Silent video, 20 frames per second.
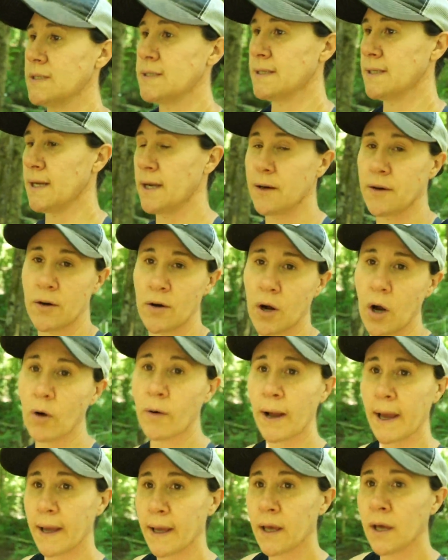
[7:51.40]
to sit under.
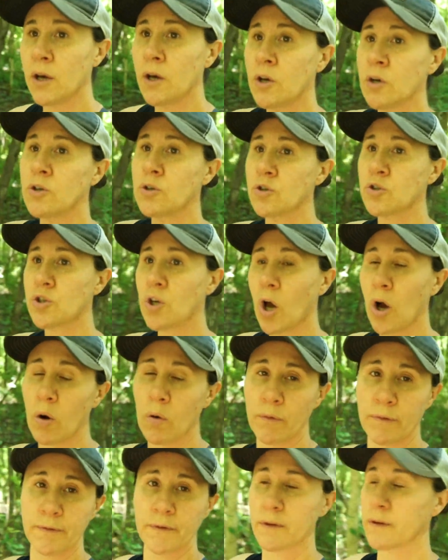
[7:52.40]
Okay,
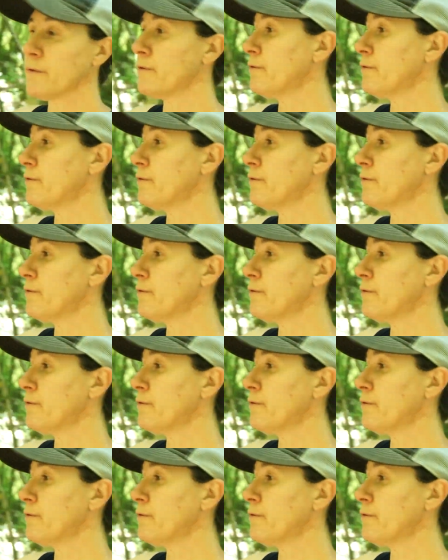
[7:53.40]
so for the